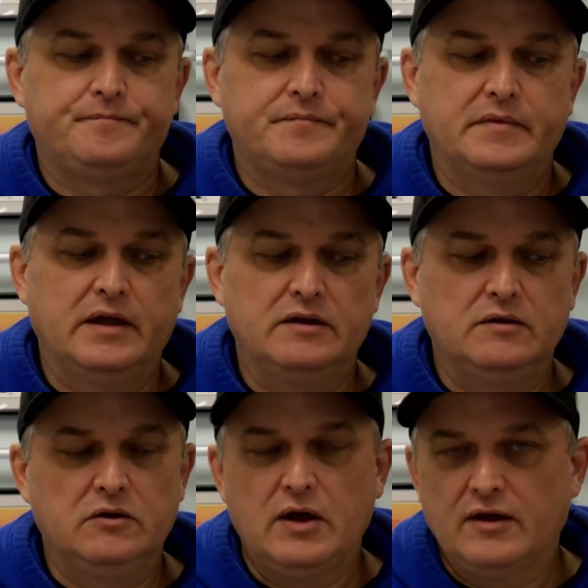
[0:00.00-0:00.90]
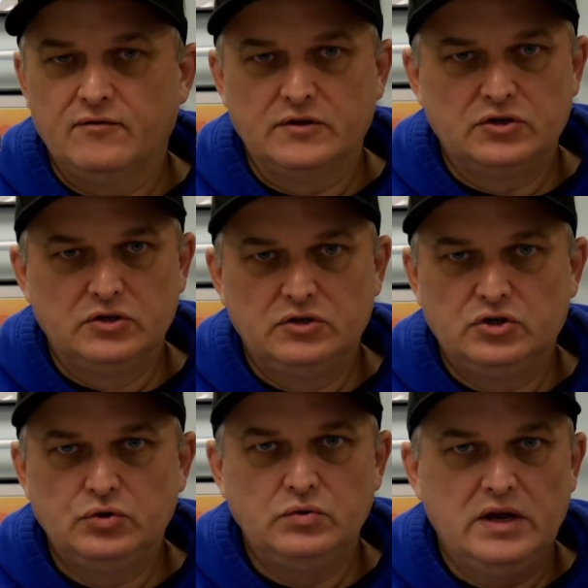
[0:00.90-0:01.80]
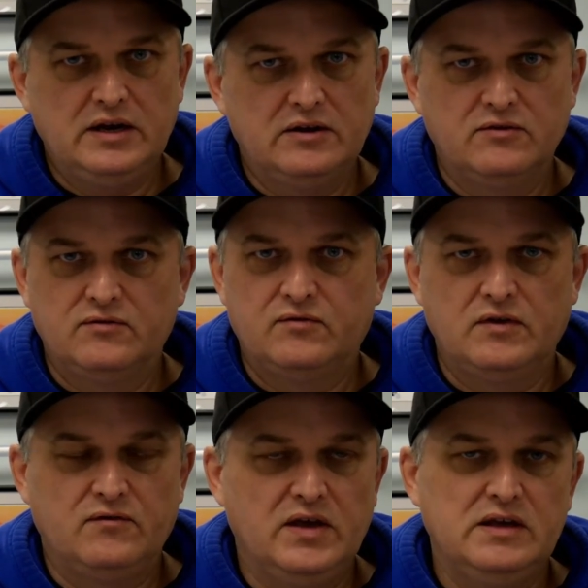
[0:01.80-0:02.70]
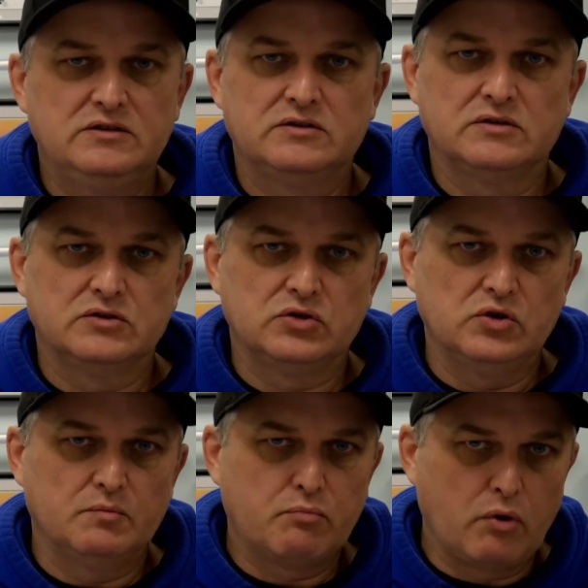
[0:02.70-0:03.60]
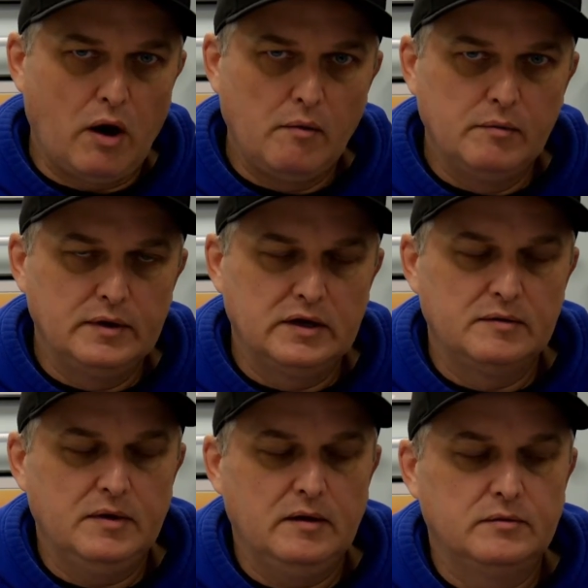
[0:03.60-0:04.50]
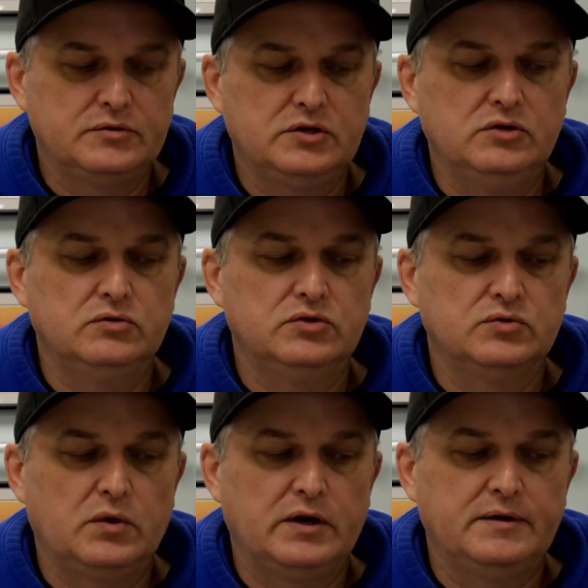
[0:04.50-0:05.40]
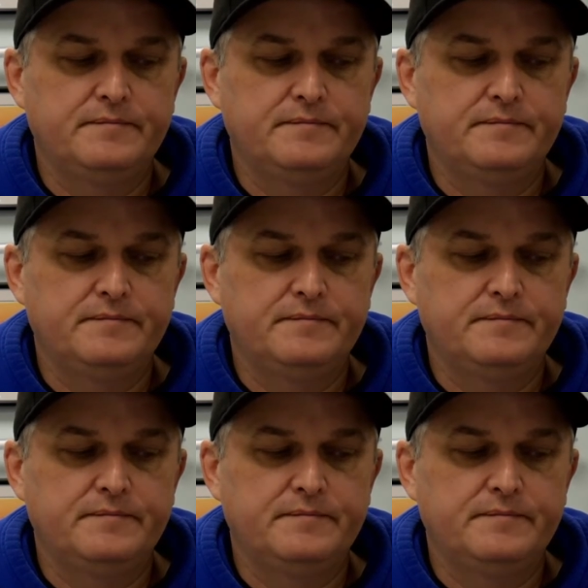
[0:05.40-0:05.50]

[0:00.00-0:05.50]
And you have the 2 native evades, so you're probably going to be able to use one.